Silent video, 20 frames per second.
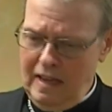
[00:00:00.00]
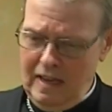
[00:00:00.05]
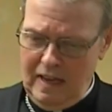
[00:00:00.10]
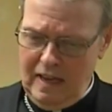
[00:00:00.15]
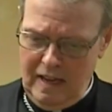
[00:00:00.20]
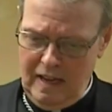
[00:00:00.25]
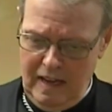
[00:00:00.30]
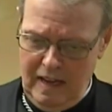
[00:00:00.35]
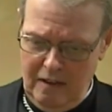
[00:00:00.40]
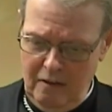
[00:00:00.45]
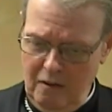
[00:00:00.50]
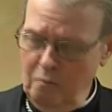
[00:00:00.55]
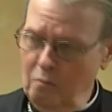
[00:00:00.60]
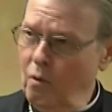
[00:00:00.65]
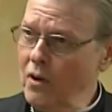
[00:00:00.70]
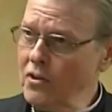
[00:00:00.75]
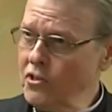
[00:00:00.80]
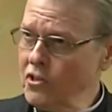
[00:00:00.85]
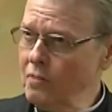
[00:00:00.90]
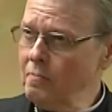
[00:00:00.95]
uh, uh,
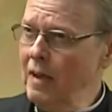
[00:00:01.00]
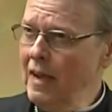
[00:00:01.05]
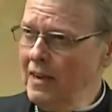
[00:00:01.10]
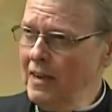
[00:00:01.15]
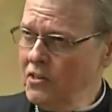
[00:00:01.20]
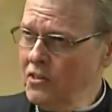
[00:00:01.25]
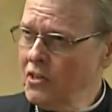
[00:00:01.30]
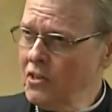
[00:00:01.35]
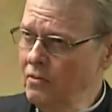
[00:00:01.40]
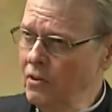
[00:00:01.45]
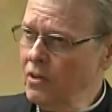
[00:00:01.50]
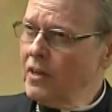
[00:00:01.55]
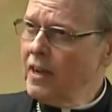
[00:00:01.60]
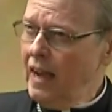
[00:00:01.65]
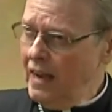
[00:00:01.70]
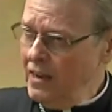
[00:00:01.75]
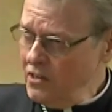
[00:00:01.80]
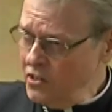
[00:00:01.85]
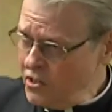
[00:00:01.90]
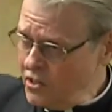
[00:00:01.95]
wants to make a civil
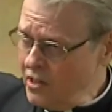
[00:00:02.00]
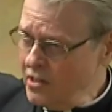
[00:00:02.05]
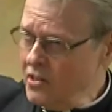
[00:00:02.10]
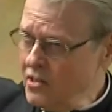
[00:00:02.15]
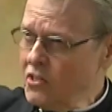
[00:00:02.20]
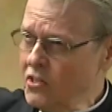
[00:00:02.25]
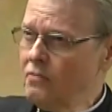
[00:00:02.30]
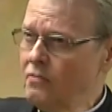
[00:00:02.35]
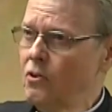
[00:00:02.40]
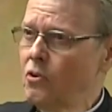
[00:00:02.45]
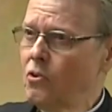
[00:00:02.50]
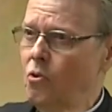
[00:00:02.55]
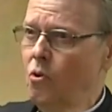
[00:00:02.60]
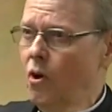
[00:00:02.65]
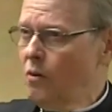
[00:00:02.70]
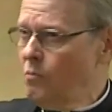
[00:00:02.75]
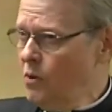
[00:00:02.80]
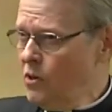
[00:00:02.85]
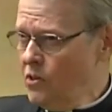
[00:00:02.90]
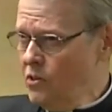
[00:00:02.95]
case in a civil
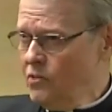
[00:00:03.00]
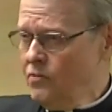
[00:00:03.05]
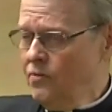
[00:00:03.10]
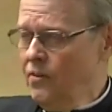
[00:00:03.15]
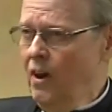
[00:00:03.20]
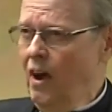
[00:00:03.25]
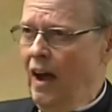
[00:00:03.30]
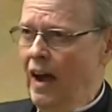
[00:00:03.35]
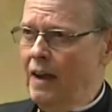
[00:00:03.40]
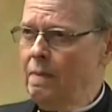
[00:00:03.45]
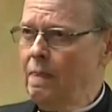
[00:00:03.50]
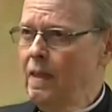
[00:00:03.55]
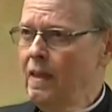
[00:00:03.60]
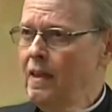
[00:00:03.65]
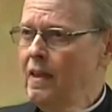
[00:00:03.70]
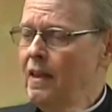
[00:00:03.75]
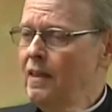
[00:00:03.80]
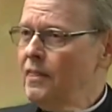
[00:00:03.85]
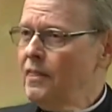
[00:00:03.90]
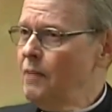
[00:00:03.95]
court, which is fine,
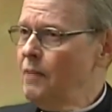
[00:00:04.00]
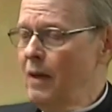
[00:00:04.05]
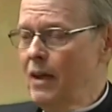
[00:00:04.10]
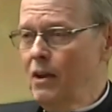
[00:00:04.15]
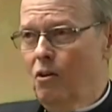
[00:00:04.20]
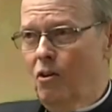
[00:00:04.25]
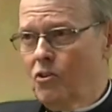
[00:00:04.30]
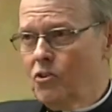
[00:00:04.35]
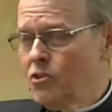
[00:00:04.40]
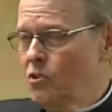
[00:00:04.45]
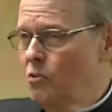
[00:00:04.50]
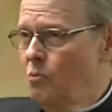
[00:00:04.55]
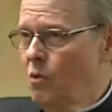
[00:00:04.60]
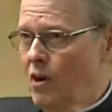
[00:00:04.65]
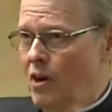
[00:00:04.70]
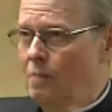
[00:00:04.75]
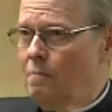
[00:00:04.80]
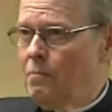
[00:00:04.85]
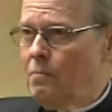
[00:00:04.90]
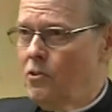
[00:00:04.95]
they may also
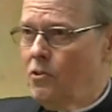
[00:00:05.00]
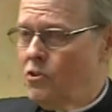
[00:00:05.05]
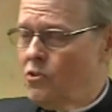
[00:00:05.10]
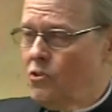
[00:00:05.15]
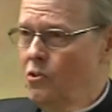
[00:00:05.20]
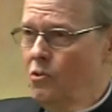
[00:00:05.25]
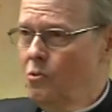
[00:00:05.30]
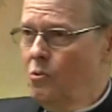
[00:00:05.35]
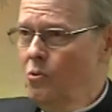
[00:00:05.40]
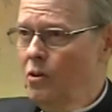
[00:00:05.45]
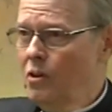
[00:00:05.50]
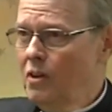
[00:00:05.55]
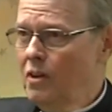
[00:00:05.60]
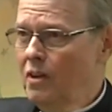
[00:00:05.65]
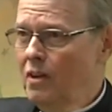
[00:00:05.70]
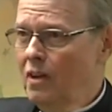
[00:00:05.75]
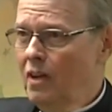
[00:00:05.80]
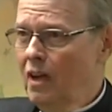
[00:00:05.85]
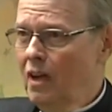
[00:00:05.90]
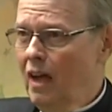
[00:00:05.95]
want to pursue
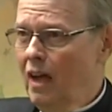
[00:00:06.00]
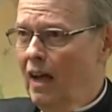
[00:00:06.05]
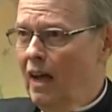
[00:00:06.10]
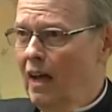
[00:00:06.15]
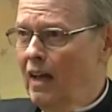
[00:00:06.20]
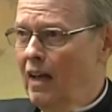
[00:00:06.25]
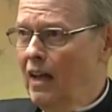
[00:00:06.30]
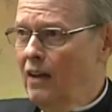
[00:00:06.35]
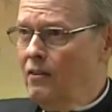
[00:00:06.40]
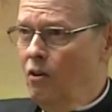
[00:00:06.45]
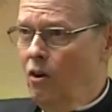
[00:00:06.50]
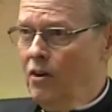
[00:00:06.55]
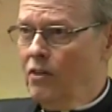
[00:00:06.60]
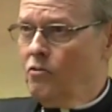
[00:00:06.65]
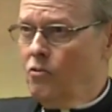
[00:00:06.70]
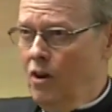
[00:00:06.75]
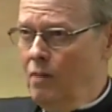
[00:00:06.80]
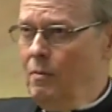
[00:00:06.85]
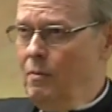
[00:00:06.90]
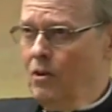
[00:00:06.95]
it on
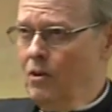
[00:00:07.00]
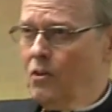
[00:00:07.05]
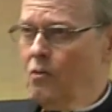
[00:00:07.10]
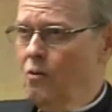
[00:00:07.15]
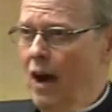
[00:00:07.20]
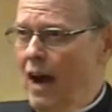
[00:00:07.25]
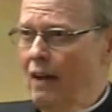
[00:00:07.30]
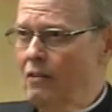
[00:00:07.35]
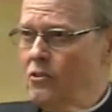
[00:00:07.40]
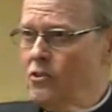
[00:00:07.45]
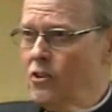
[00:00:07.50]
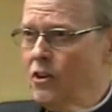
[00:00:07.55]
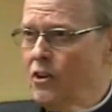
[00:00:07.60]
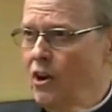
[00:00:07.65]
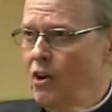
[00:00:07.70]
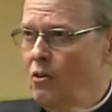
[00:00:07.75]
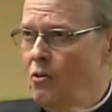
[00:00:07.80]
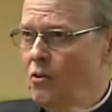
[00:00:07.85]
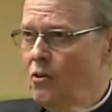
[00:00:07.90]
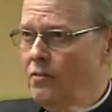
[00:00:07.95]
criminal grounds, you
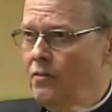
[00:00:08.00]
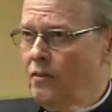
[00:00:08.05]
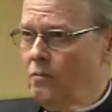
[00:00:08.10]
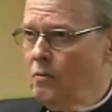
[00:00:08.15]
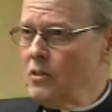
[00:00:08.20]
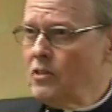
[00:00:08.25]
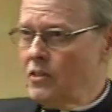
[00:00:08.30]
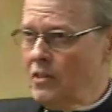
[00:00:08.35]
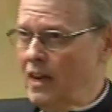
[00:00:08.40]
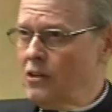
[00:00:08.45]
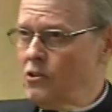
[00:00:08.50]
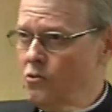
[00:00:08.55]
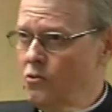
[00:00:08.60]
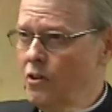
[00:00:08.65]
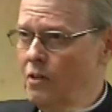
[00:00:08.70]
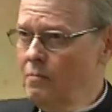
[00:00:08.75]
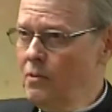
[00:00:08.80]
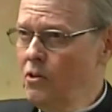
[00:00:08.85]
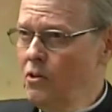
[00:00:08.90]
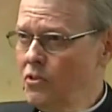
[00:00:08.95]
know, if it was
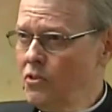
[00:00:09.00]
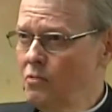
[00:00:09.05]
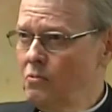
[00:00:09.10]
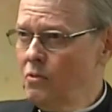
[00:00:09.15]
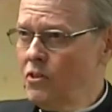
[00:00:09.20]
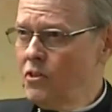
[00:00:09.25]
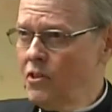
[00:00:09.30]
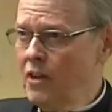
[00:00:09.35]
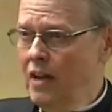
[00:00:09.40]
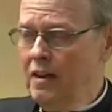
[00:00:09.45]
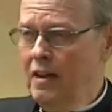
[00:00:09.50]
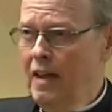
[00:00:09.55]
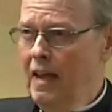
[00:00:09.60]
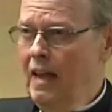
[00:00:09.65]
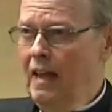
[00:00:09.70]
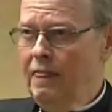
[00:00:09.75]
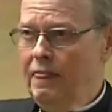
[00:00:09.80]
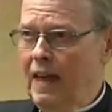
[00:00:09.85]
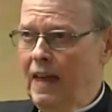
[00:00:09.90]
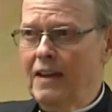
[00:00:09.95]
sexual abuse that was done,
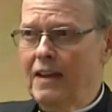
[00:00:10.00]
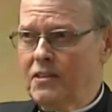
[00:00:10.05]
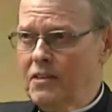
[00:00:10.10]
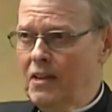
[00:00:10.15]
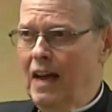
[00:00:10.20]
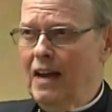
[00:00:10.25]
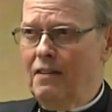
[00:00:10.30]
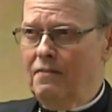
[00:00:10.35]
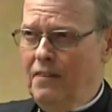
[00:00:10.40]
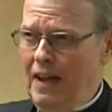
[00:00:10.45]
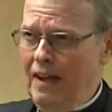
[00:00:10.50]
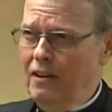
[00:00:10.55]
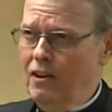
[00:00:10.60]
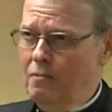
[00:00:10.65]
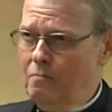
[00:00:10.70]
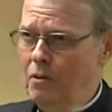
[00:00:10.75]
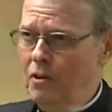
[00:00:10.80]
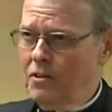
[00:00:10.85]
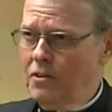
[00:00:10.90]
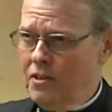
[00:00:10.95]
that is not
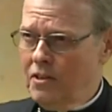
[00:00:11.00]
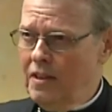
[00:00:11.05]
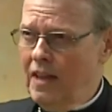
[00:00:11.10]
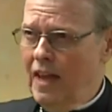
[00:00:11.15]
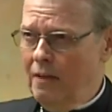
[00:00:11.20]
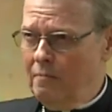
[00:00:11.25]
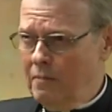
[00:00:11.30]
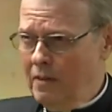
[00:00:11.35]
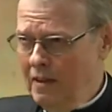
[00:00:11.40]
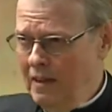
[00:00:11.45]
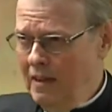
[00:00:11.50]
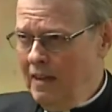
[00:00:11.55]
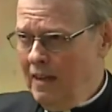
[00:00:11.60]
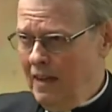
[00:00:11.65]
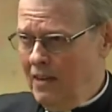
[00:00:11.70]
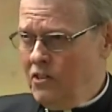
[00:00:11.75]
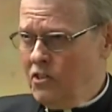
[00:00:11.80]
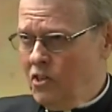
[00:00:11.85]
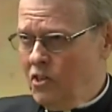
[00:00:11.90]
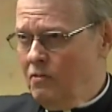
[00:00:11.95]
available to them
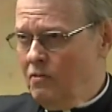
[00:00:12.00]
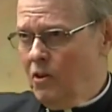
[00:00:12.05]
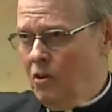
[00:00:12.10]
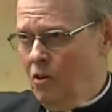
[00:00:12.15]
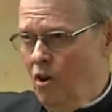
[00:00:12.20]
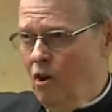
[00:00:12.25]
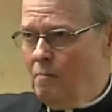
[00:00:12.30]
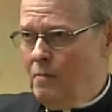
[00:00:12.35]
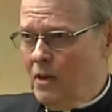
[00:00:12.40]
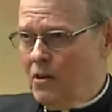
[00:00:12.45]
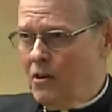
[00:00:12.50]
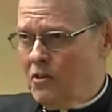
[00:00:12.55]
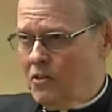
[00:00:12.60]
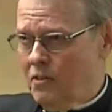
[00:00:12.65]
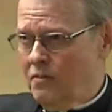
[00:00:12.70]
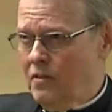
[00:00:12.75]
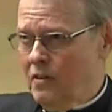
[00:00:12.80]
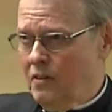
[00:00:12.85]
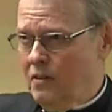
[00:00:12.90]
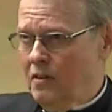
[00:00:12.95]
in civil law
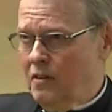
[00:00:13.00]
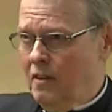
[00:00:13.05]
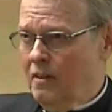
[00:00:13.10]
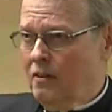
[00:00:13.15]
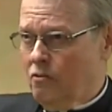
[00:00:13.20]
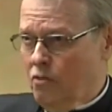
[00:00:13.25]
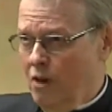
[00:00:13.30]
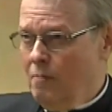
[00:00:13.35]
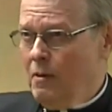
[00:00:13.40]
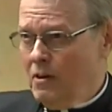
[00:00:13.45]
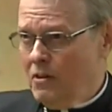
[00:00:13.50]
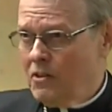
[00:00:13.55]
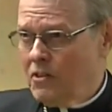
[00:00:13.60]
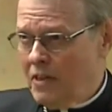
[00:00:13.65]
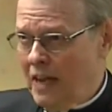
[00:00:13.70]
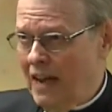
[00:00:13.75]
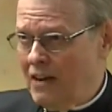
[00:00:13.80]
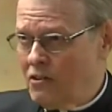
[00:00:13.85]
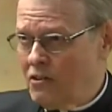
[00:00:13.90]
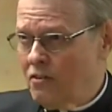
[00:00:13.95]
because of the criminal
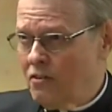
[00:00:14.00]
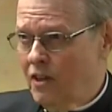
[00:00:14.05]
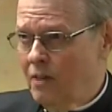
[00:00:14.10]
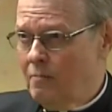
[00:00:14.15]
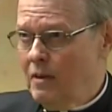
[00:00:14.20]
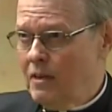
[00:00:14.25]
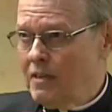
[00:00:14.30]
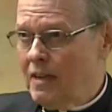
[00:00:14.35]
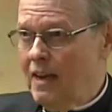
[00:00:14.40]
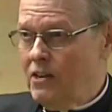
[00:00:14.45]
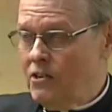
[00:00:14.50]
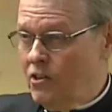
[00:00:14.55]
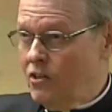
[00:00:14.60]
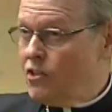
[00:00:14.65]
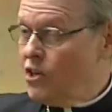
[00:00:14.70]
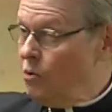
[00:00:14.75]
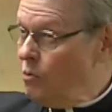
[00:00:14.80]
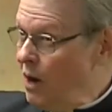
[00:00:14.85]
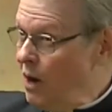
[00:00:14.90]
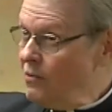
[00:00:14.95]
statute of
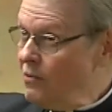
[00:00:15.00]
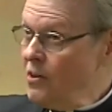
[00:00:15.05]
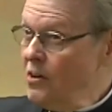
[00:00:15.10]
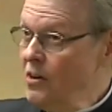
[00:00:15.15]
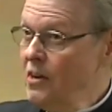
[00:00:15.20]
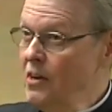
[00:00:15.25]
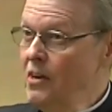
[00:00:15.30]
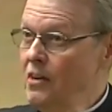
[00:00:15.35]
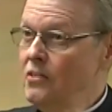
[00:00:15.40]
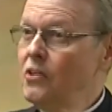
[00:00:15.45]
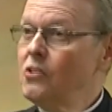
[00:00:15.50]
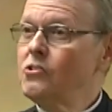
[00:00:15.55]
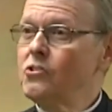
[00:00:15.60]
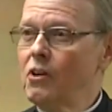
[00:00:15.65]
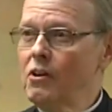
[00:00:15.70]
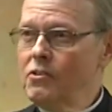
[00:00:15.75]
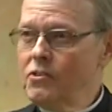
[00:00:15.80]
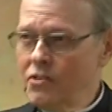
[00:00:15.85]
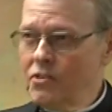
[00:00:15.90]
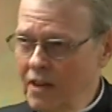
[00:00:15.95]
limitations. However, the
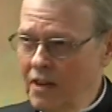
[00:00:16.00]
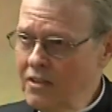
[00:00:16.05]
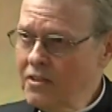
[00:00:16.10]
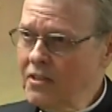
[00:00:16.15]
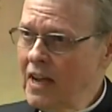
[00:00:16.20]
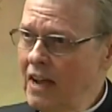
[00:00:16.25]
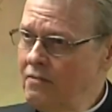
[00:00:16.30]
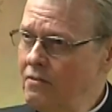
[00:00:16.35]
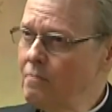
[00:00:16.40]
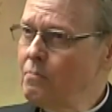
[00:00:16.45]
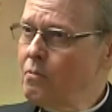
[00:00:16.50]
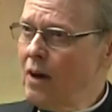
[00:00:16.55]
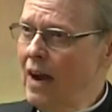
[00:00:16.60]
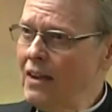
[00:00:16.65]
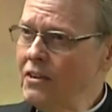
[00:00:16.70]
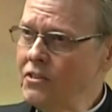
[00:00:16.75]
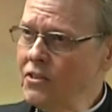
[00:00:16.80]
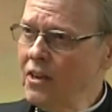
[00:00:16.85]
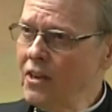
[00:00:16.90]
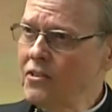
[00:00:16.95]
church does have a
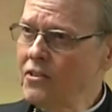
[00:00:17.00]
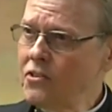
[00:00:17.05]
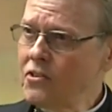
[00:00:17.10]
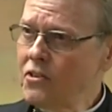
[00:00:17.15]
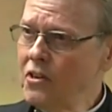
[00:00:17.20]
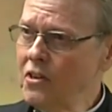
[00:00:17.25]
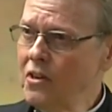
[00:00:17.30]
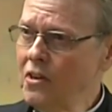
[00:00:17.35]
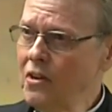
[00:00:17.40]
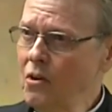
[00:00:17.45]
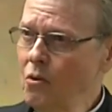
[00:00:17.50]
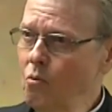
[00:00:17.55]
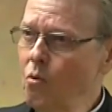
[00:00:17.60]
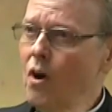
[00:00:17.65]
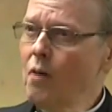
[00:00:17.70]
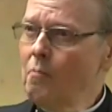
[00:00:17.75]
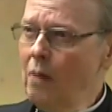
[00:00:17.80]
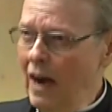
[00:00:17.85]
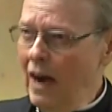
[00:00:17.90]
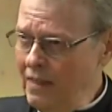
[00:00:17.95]
process
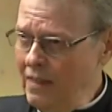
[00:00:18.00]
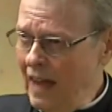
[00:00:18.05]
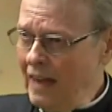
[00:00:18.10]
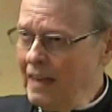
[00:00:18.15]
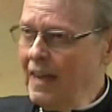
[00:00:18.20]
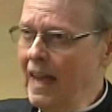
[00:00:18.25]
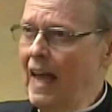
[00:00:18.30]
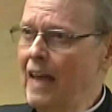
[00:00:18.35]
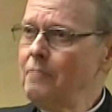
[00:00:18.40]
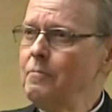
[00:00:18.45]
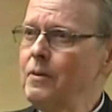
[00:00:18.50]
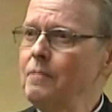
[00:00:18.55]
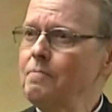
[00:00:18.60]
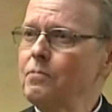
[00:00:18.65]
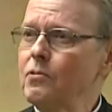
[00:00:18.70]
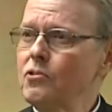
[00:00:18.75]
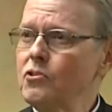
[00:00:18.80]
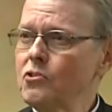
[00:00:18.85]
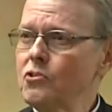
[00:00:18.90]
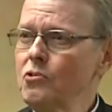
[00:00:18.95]
whereby that can be
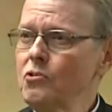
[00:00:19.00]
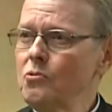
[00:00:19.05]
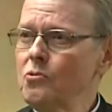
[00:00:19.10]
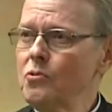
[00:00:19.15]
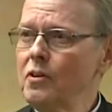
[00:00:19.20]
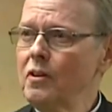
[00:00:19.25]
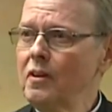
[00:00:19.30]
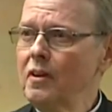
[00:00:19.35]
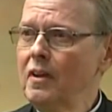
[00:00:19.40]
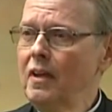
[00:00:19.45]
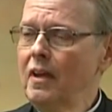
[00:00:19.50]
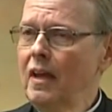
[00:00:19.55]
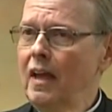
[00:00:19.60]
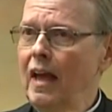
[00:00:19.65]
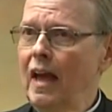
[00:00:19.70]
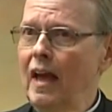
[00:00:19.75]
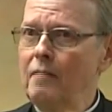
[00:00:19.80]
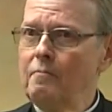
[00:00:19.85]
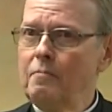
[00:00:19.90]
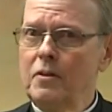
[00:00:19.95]
pursued,
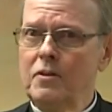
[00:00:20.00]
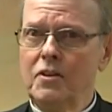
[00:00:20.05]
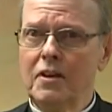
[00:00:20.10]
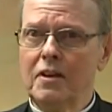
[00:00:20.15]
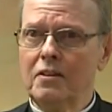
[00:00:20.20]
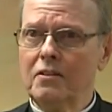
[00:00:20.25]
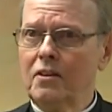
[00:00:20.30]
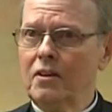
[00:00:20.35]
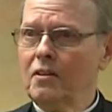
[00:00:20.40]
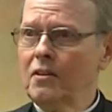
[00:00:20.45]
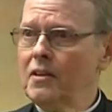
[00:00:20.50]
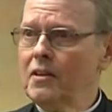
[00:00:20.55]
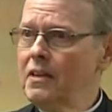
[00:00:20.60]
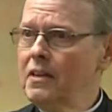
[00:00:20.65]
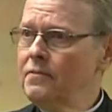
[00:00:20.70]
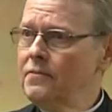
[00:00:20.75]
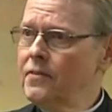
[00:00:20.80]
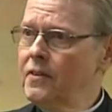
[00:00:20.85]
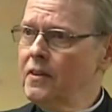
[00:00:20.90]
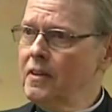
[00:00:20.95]
and particularly
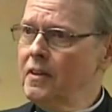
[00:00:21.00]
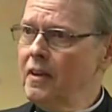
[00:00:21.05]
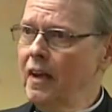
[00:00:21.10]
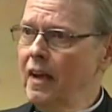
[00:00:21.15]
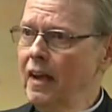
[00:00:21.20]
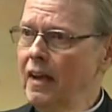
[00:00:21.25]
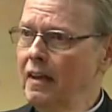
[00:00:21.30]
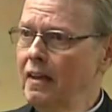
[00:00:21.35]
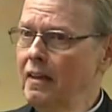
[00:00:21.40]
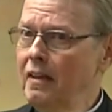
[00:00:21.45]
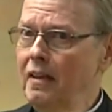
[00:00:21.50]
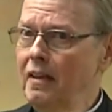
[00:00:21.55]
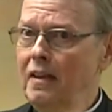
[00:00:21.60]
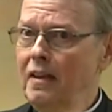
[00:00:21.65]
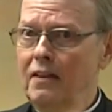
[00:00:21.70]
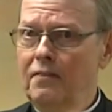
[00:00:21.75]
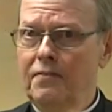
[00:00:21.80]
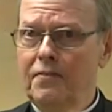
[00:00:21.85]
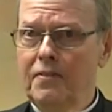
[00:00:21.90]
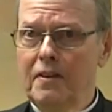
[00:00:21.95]
if the uh,
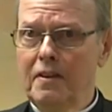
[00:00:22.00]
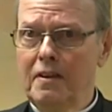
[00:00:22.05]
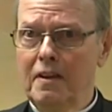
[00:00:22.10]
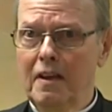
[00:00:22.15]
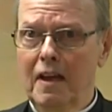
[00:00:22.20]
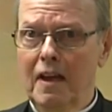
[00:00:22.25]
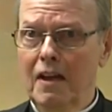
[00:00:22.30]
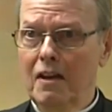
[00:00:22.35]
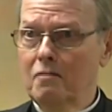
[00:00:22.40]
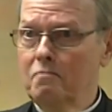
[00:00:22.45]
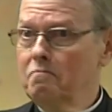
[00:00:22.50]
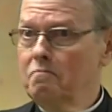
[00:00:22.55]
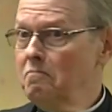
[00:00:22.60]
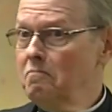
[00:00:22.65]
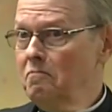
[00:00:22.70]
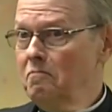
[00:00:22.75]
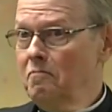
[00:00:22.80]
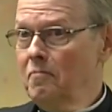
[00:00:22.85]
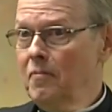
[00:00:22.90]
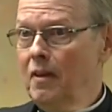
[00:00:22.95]
if the uh,
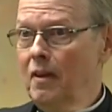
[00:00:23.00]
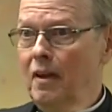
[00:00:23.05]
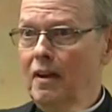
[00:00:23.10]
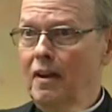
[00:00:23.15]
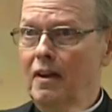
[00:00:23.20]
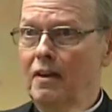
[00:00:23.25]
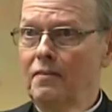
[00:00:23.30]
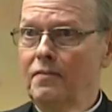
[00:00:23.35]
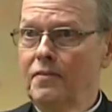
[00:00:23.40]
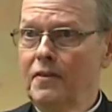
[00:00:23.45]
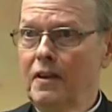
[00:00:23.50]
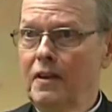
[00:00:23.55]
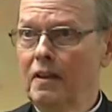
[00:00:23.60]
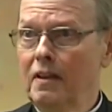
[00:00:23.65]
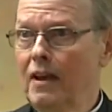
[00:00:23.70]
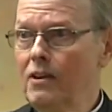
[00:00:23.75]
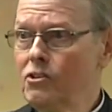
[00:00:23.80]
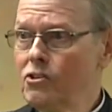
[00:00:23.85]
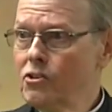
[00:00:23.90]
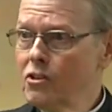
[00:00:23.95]
uh if the
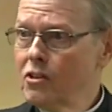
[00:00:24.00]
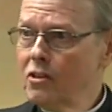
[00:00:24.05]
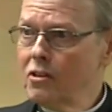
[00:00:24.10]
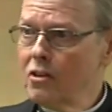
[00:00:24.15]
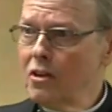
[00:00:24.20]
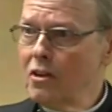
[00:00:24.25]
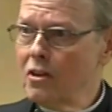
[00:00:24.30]
alleged uh,